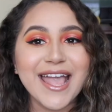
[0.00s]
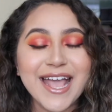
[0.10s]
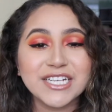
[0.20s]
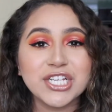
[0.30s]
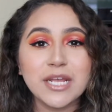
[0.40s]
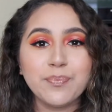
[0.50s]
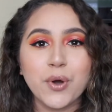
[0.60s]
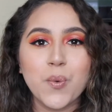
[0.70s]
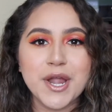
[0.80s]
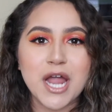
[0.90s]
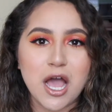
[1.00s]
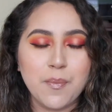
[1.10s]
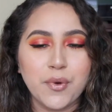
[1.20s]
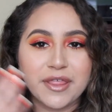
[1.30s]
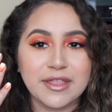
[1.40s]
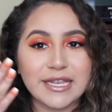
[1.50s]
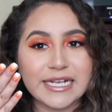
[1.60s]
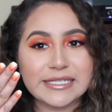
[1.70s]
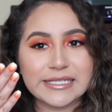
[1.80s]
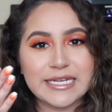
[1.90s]
I actually put one up with
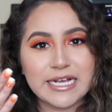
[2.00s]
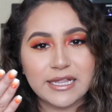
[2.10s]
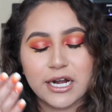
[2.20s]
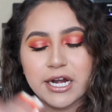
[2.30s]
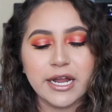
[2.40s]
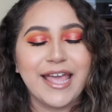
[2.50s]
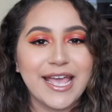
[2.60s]
this nail art,